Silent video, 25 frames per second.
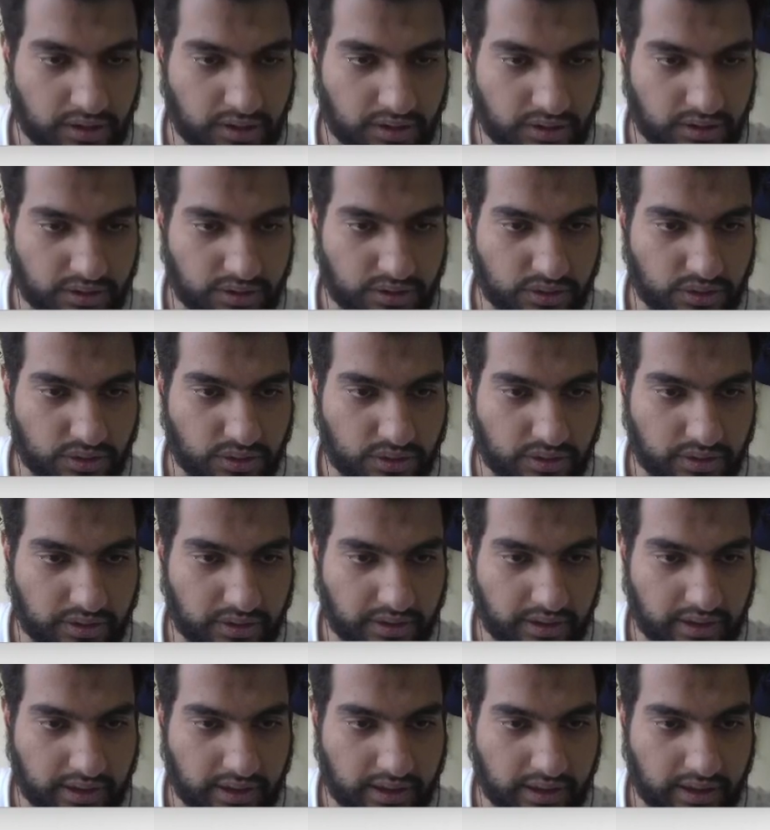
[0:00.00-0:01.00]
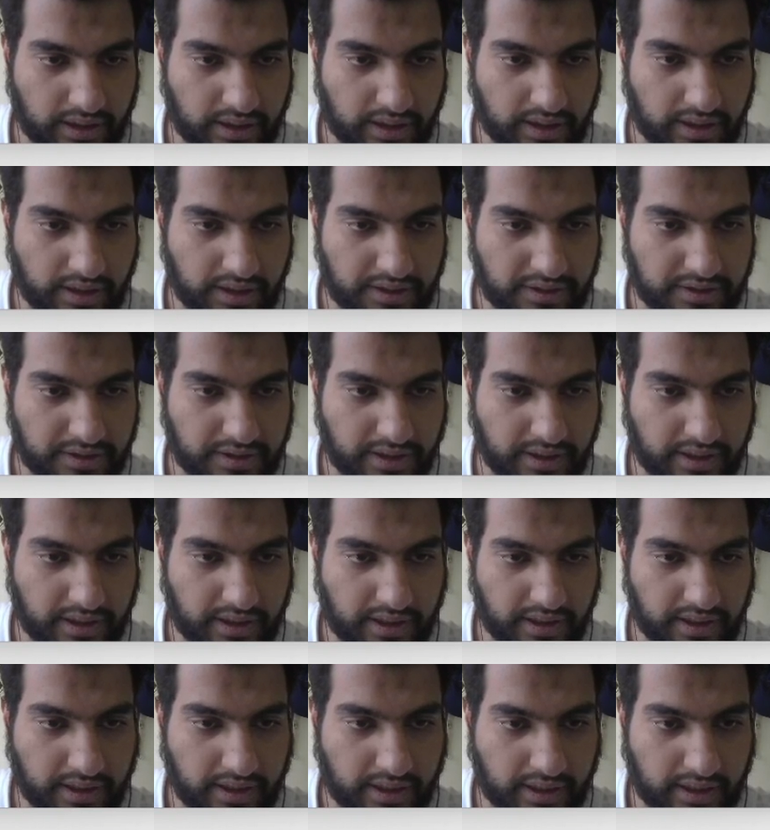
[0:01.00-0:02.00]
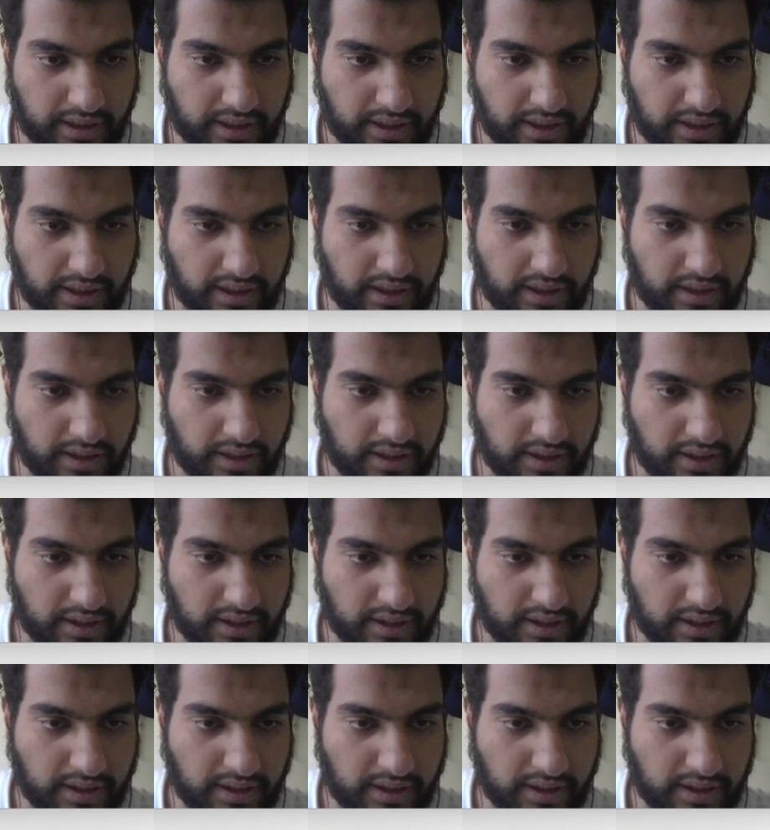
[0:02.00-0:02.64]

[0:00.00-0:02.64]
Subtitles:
So here it's A,